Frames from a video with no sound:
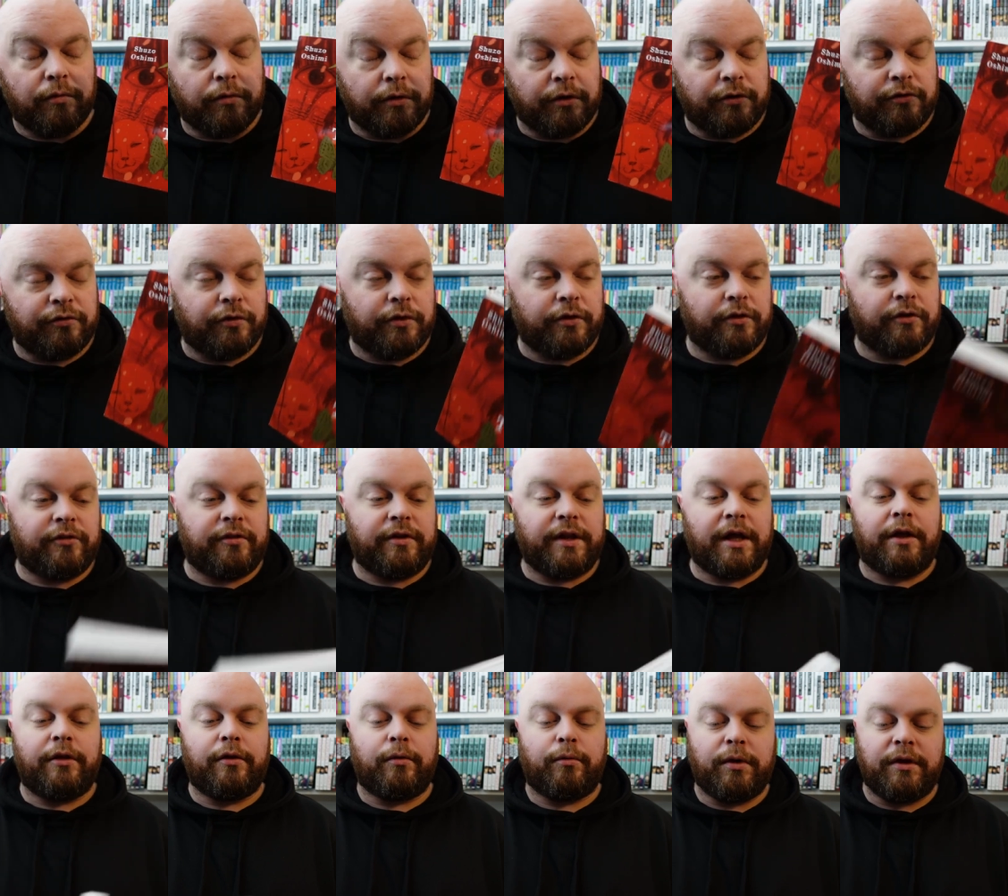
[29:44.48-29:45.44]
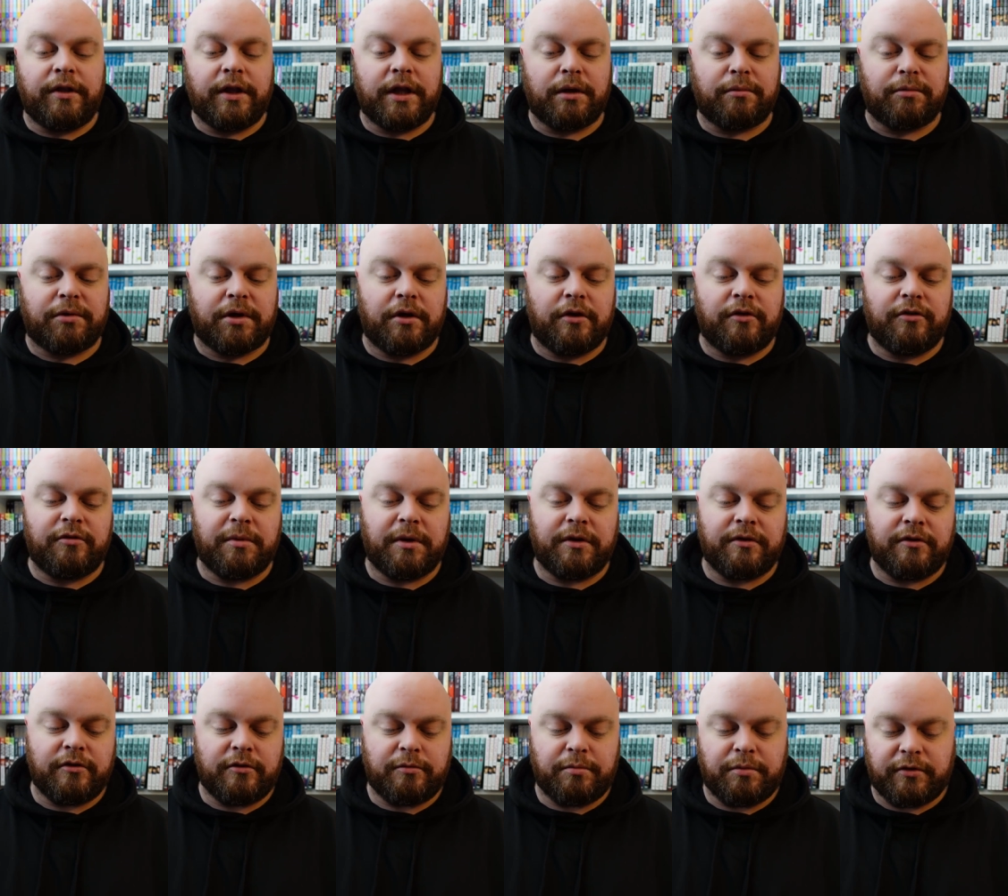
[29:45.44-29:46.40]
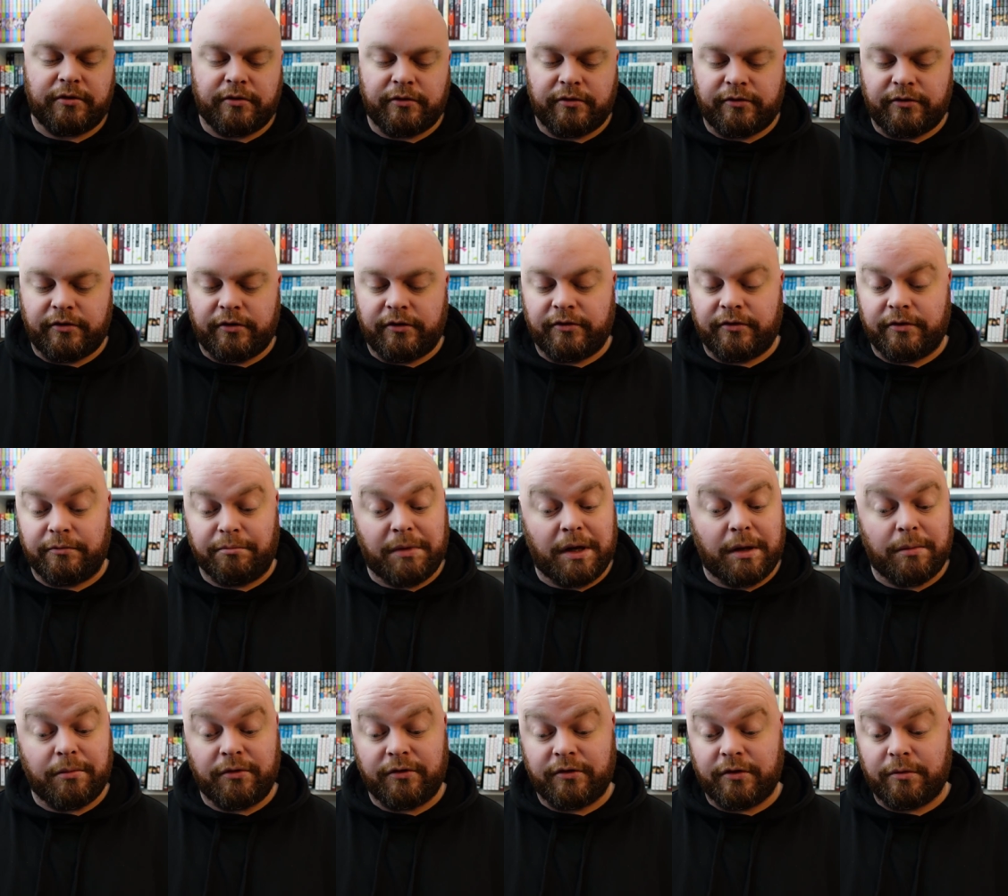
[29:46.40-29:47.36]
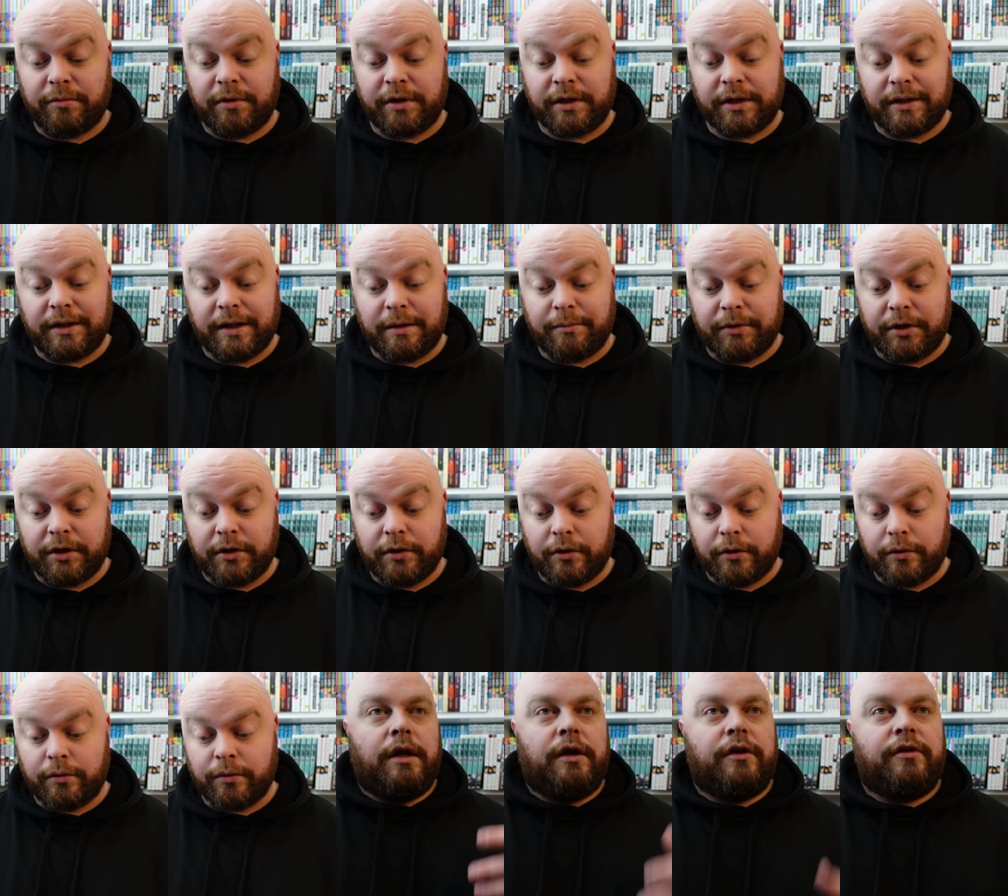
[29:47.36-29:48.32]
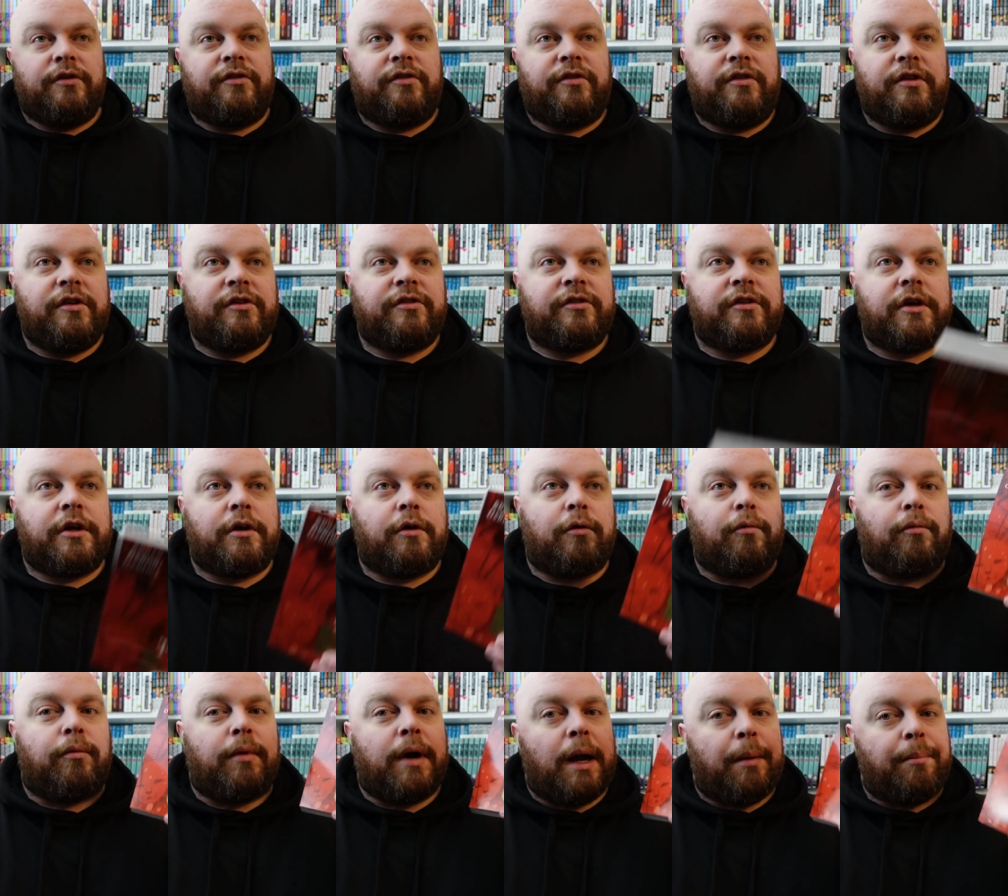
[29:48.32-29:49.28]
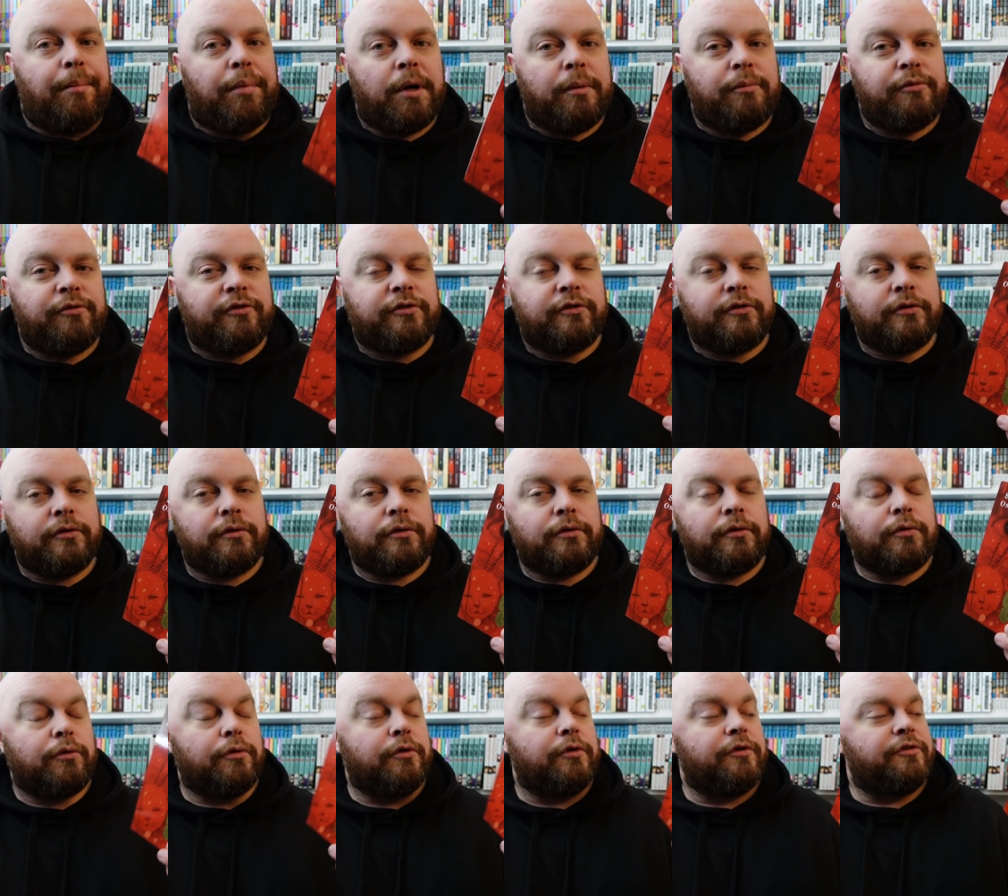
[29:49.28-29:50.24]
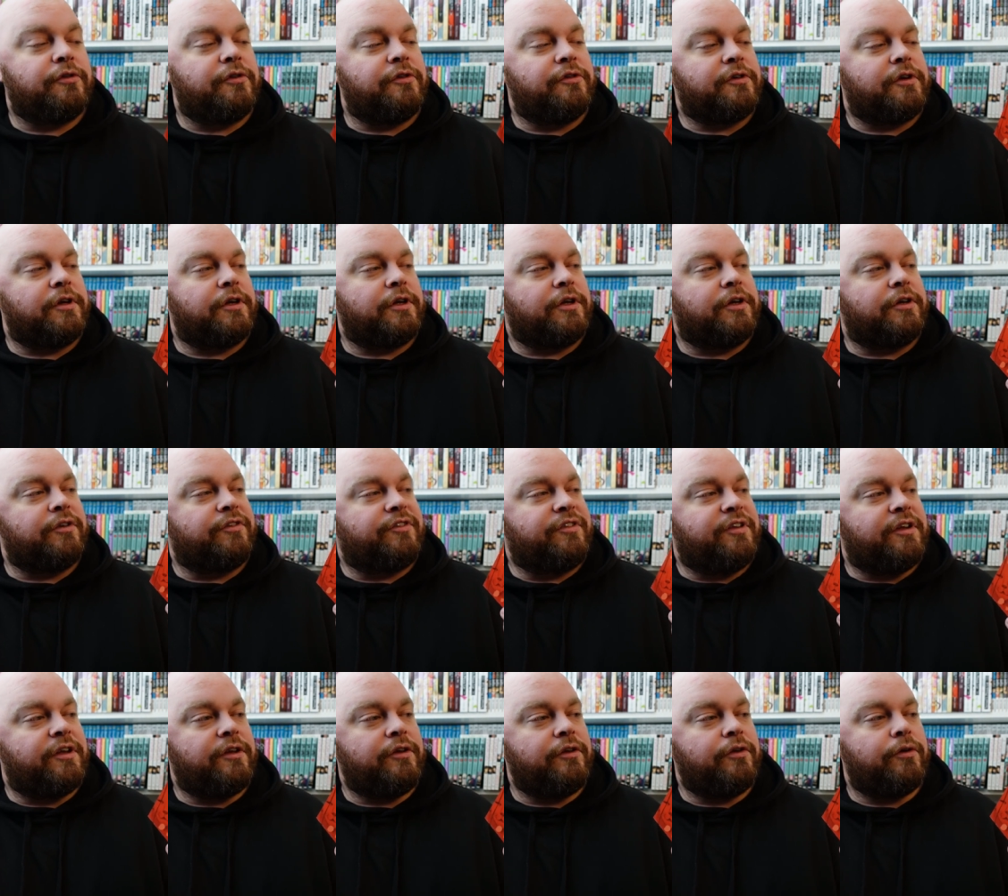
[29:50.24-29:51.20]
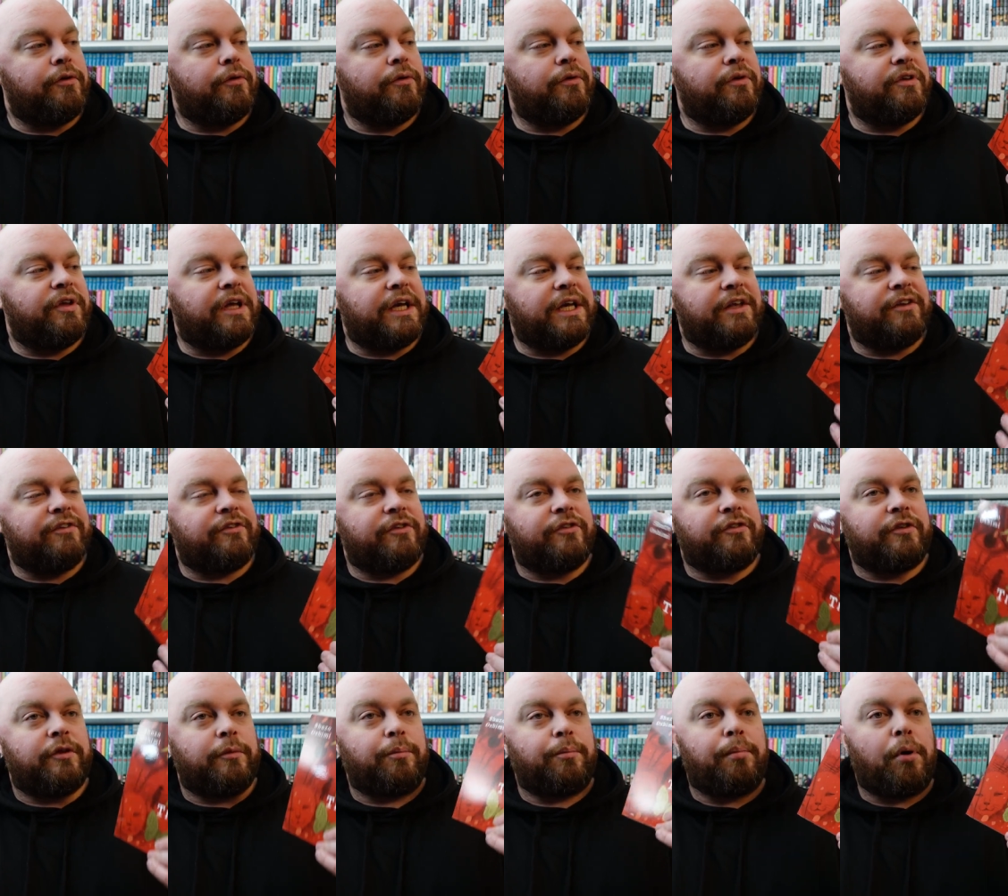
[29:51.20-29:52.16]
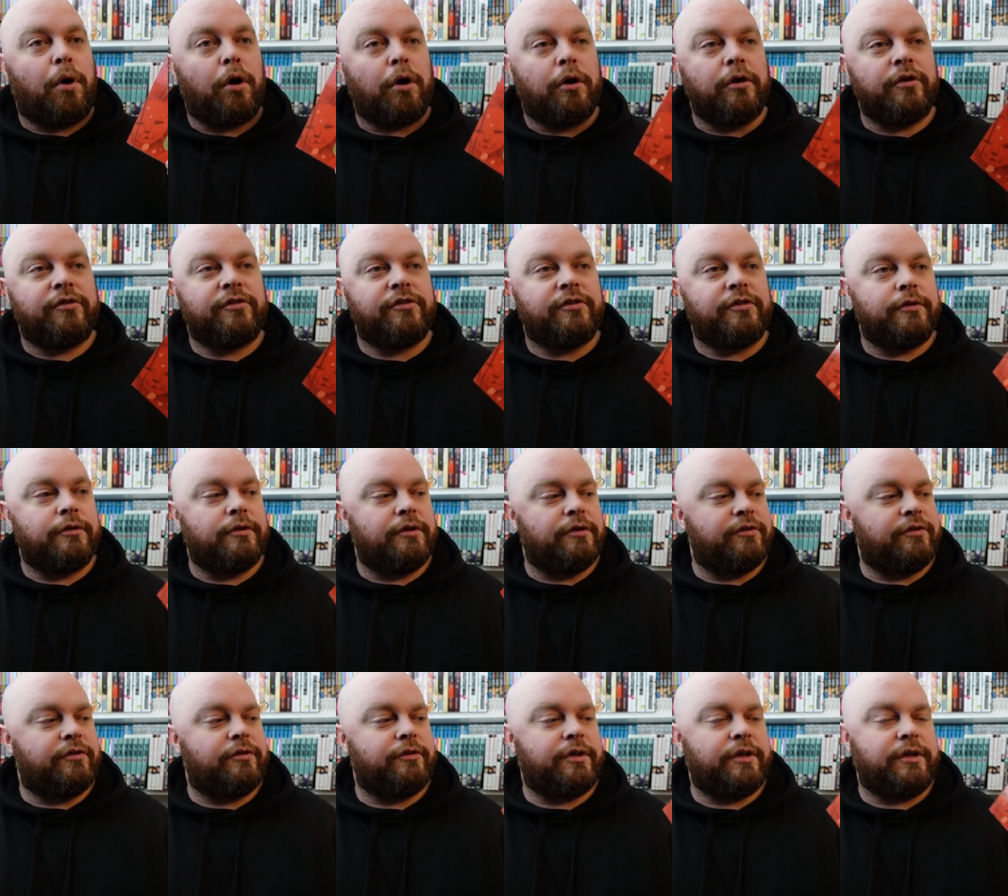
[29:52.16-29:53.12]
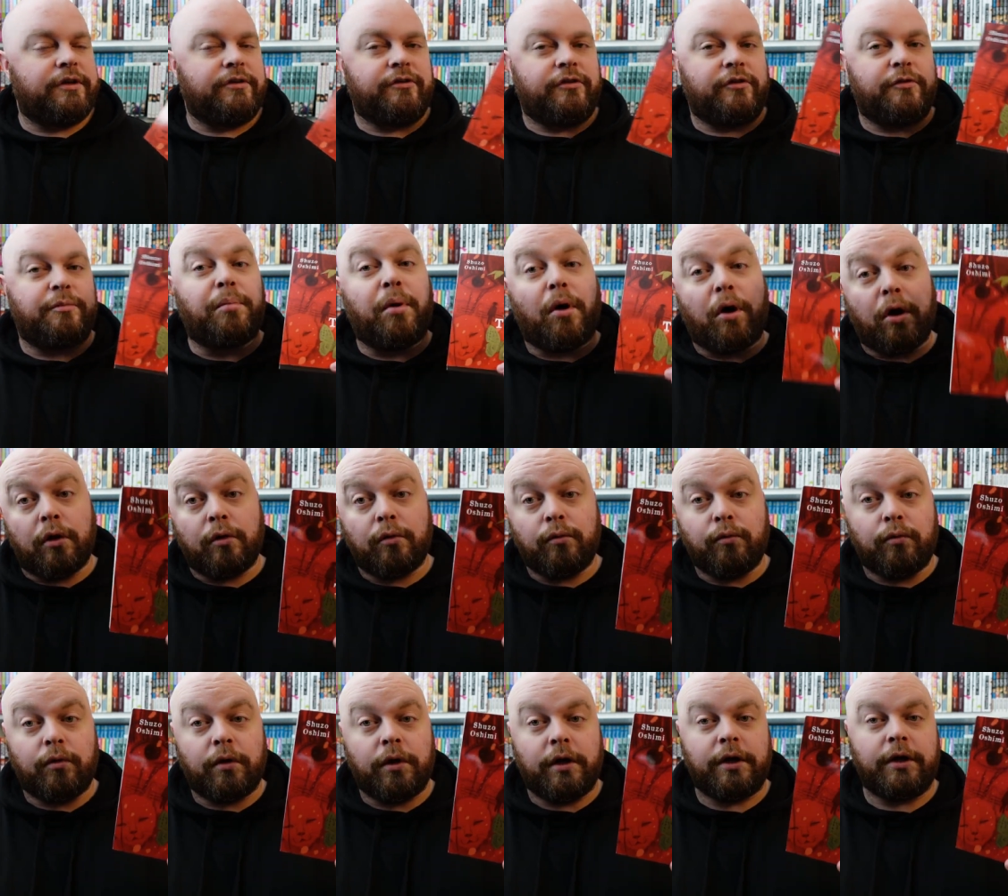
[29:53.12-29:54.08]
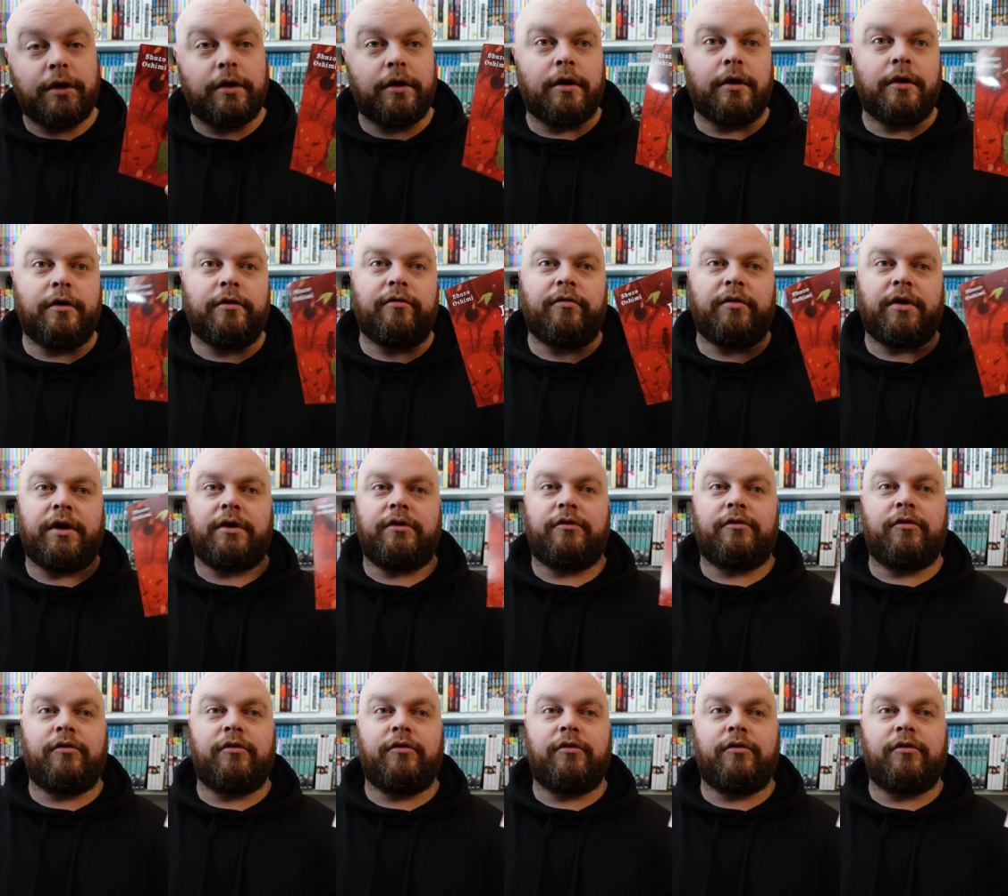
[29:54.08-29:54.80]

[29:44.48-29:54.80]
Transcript: Really enjoy this. Now, the one thing I'm curious about this particular series, and maybe somebody can let me know, is this gonna wrap up soon, or is this gonna continue? Like, is this a part series? So like, is this part one of like